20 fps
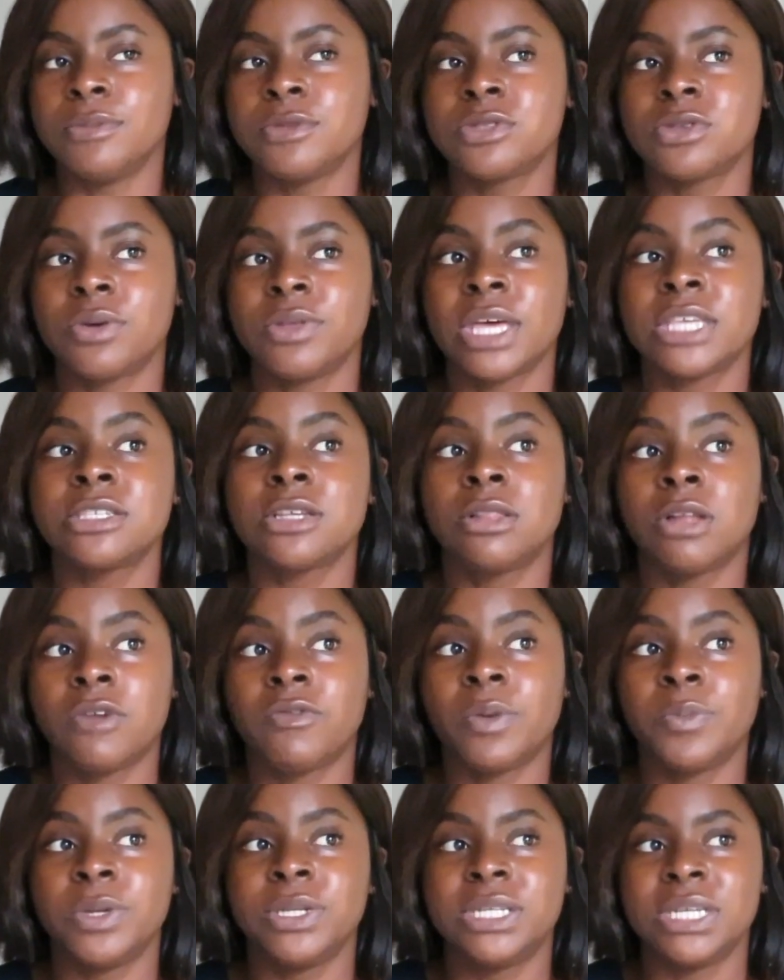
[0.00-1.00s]
So that's a lot of
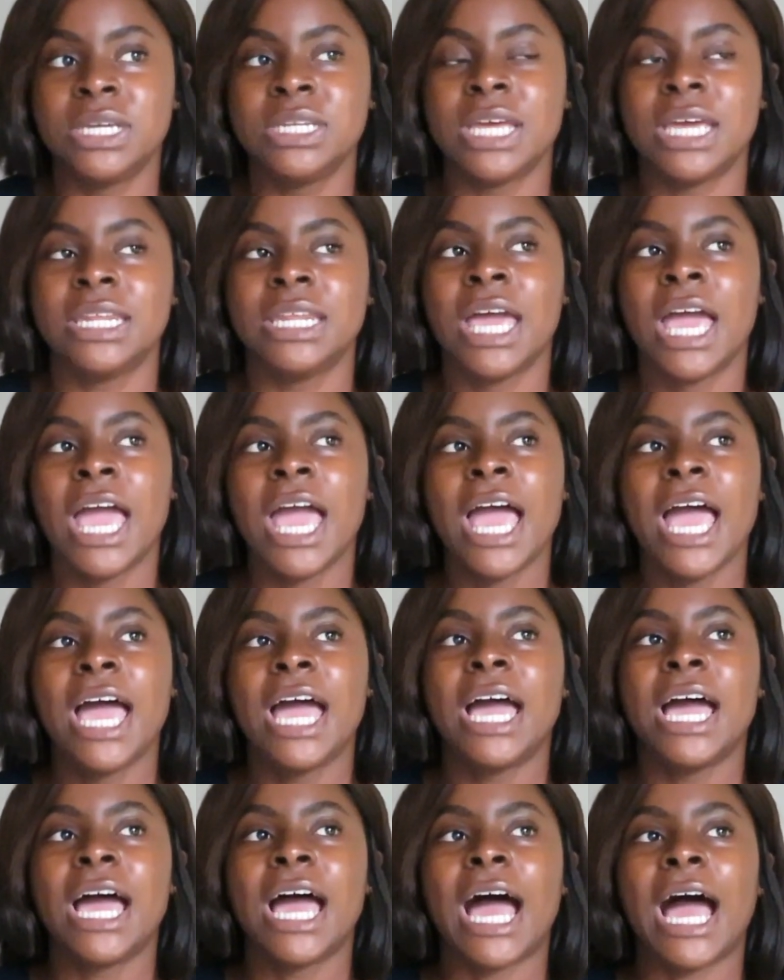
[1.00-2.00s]
what we did. And
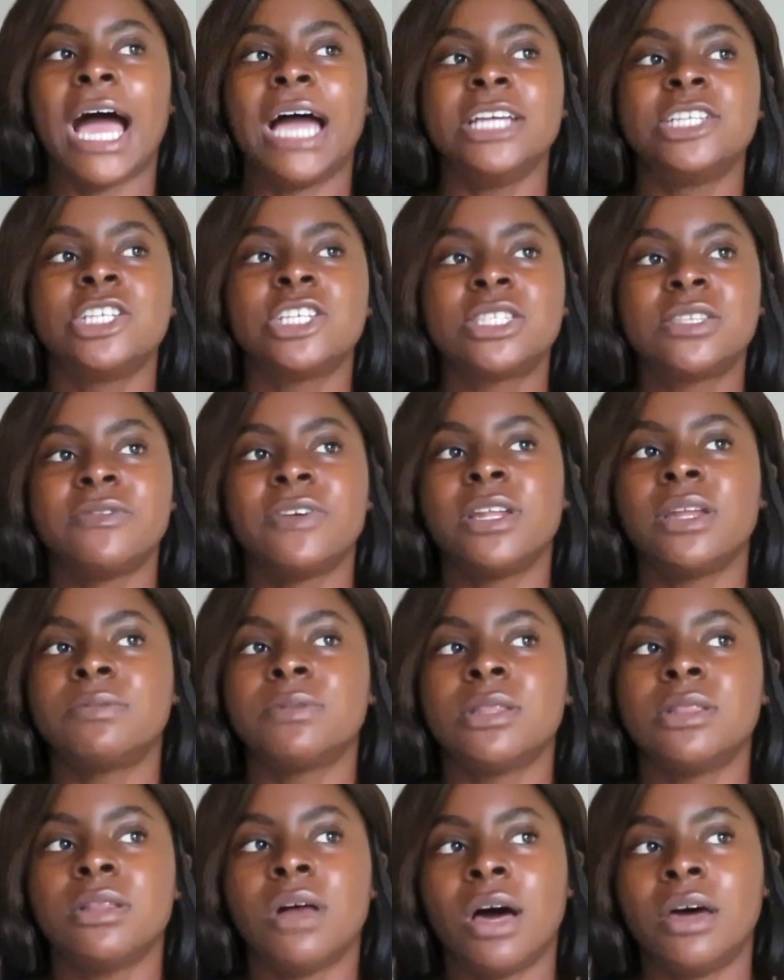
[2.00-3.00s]
I just developed a
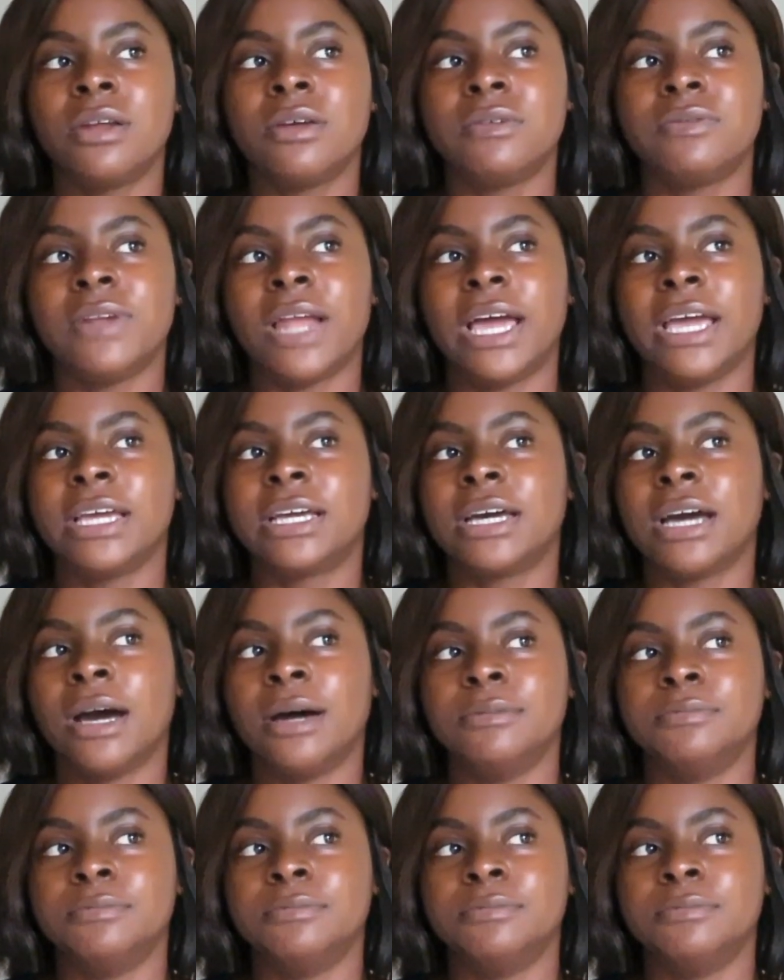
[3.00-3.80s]
lot of like